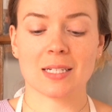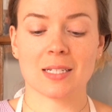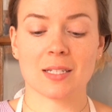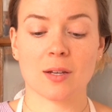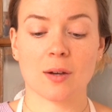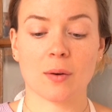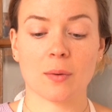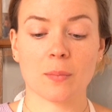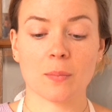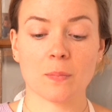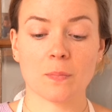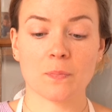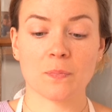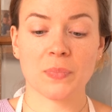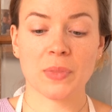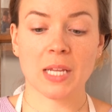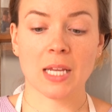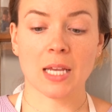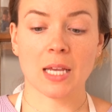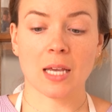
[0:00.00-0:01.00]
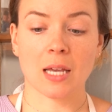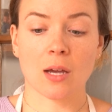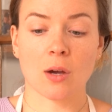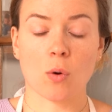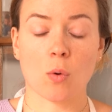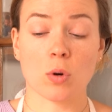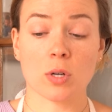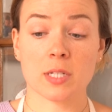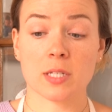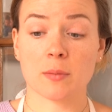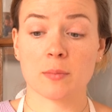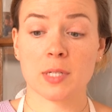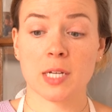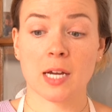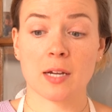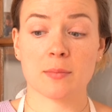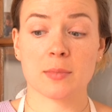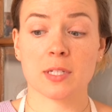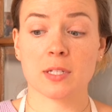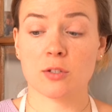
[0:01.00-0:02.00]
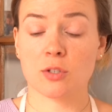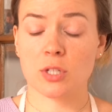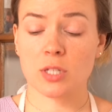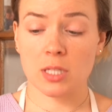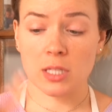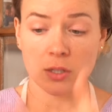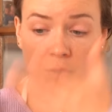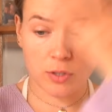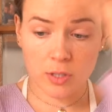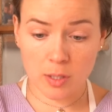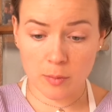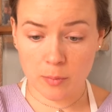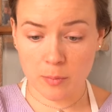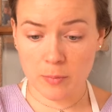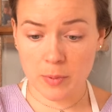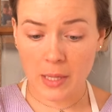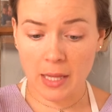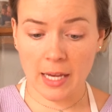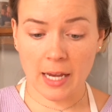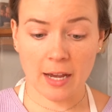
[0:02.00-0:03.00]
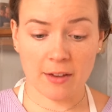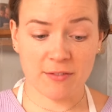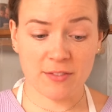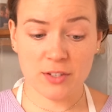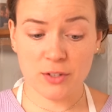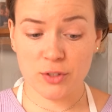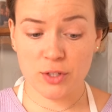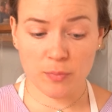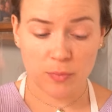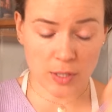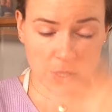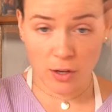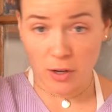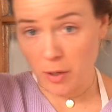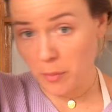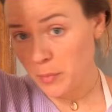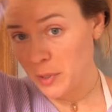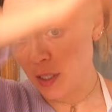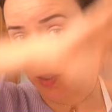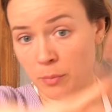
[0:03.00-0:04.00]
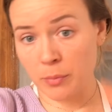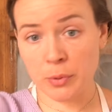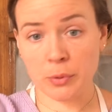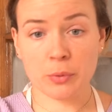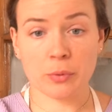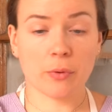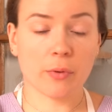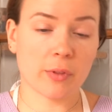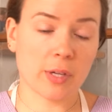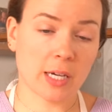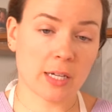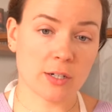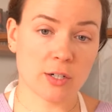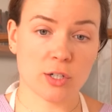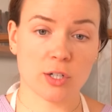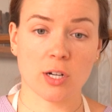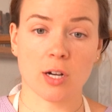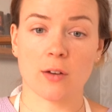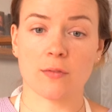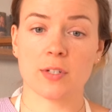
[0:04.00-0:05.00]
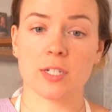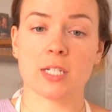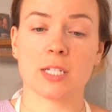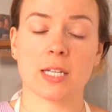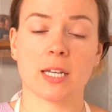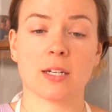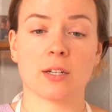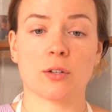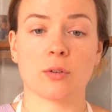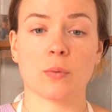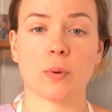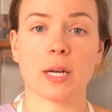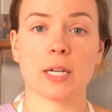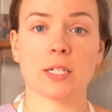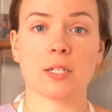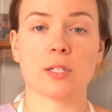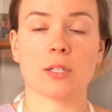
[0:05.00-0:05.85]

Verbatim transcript: So, or sometimes I'll just literally be like, I feel something on me, and pull the energy off and send it away.